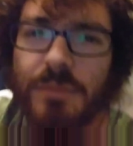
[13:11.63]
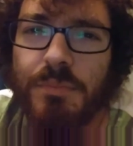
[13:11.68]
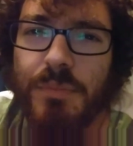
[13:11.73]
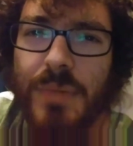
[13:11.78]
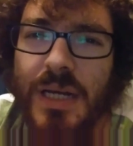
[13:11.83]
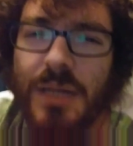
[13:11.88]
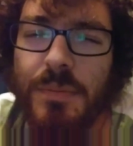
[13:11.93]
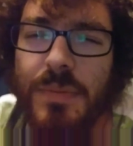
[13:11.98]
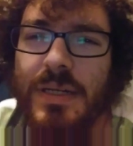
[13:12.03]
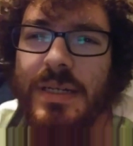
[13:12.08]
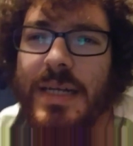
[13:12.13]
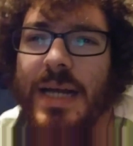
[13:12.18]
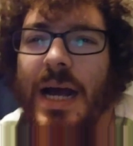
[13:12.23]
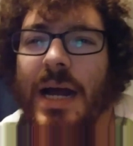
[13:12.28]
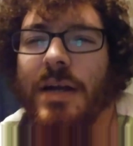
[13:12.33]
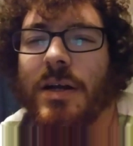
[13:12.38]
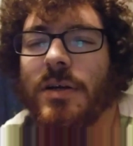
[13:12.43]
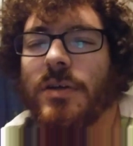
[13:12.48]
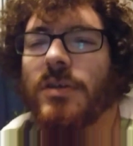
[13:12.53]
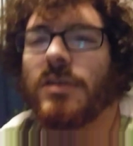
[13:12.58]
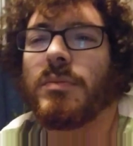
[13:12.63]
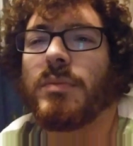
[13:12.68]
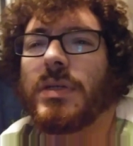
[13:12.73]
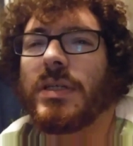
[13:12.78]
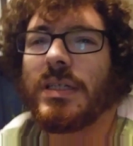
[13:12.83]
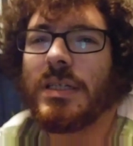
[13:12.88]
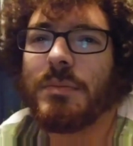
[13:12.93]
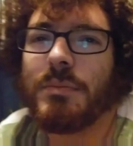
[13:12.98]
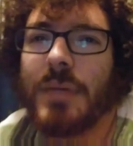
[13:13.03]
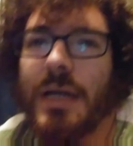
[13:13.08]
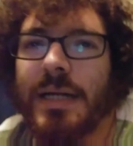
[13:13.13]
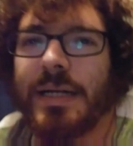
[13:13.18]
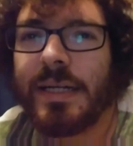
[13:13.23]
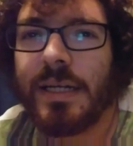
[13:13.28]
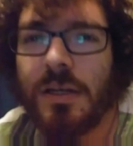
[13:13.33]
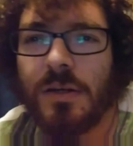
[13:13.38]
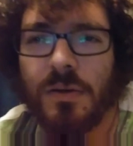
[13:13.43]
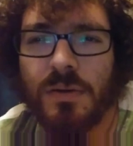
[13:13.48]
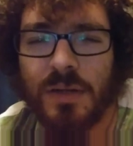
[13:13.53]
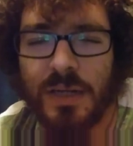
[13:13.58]
maybe 900 million by
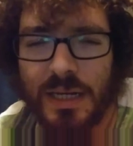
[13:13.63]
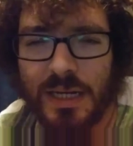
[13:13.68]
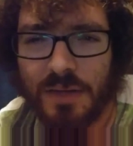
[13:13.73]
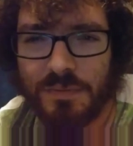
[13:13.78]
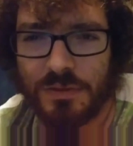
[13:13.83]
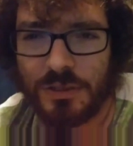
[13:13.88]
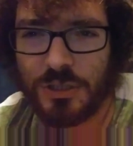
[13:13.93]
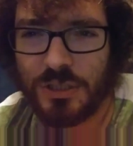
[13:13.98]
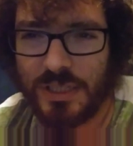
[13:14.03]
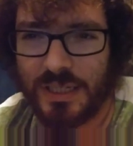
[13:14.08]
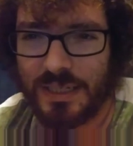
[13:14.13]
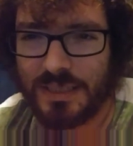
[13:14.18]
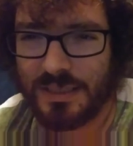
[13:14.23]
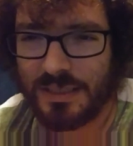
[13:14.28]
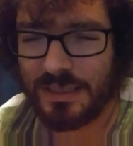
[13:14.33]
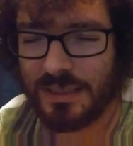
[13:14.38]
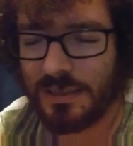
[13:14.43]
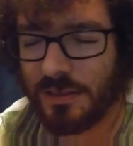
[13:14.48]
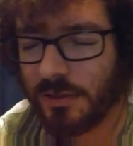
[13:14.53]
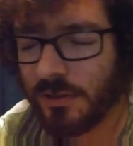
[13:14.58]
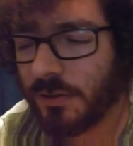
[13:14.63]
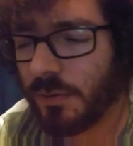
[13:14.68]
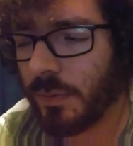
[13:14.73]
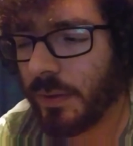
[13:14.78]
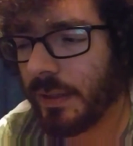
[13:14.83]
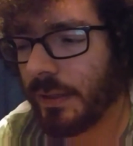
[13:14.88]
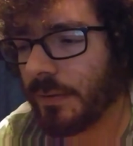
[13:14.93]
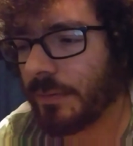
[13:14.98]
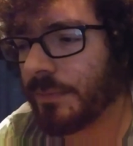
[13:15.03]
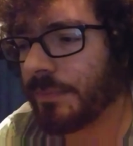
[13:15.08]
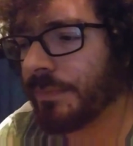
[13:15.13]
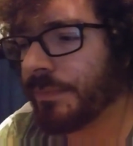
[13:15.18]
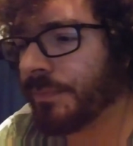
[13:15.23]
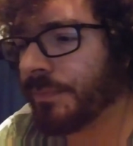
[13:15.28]
now. I haven't checked in a little while